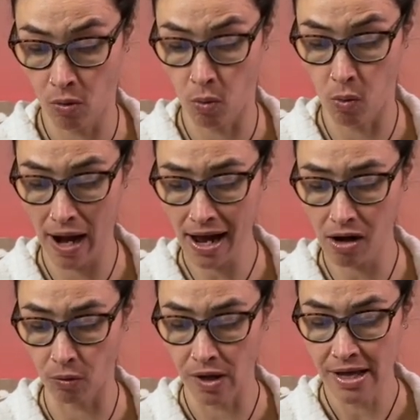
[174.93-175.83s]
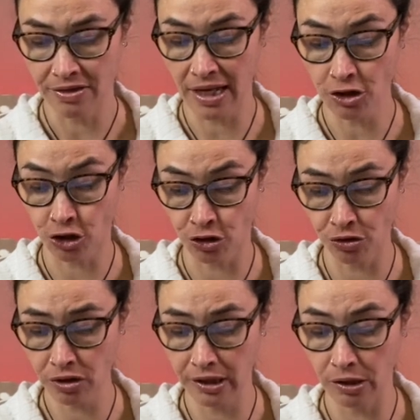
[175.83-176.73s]
Wow, then
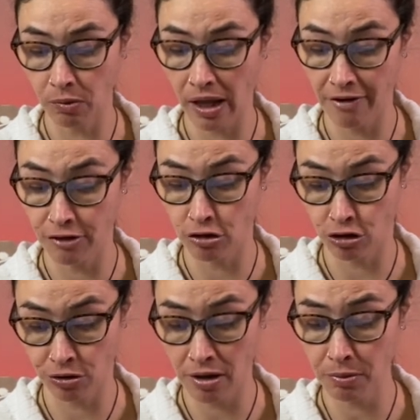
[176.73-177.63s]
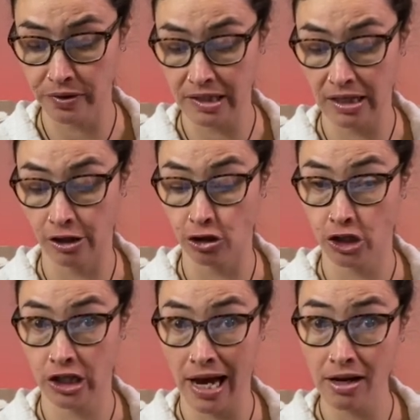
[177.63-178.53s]
surely you will have no trouble seeing your
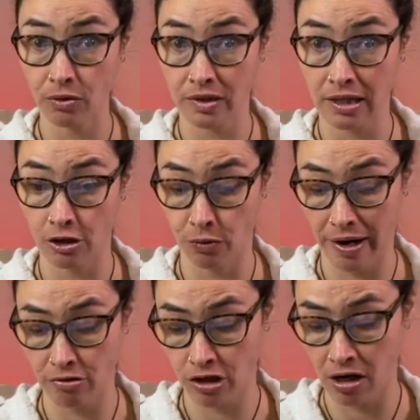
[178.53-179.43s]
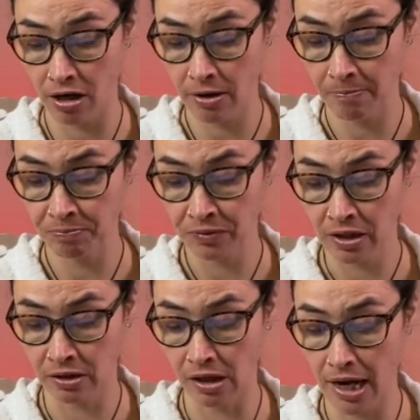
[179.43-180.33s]
shadow, said Groundhog.
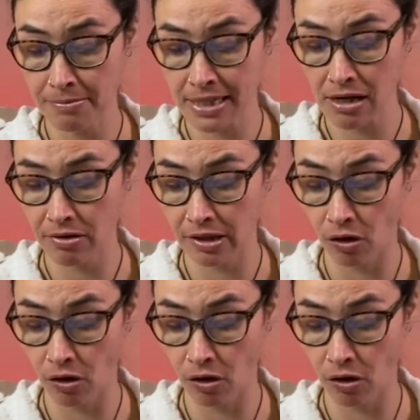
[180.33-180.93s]
Climb down in the